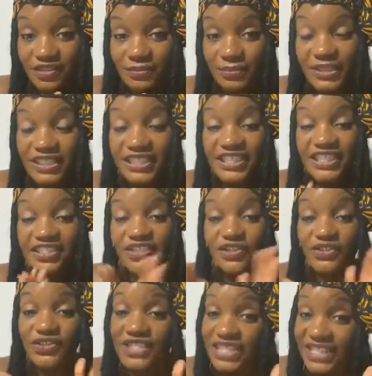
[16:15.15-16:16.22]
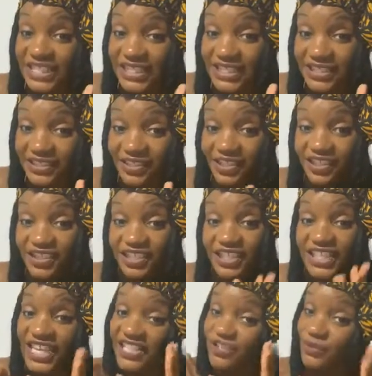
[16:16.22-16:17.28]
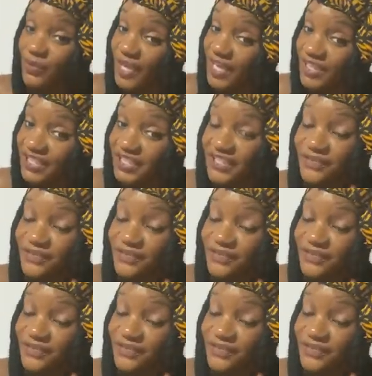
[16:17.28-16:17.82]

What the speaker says: But in 13, in actuality,